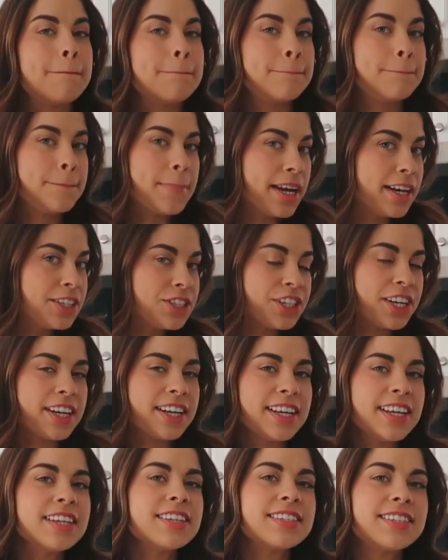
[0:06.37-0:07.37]

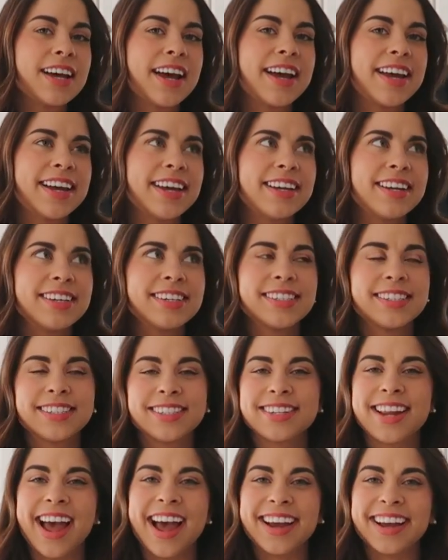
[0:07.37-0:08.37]
Mediterranean diet
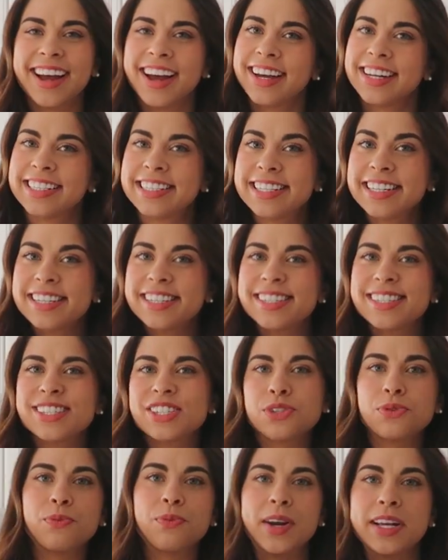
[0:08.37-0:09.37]
snack
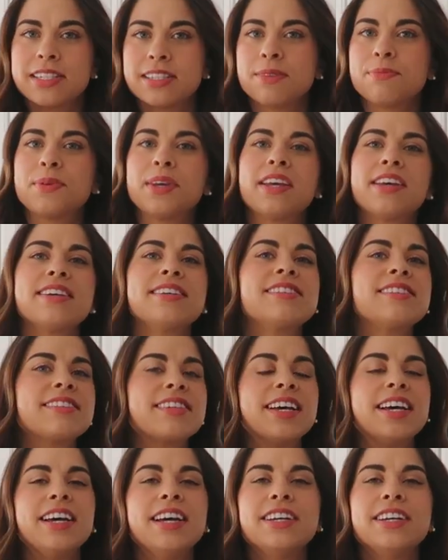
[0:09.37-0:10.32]
ideas, recipes,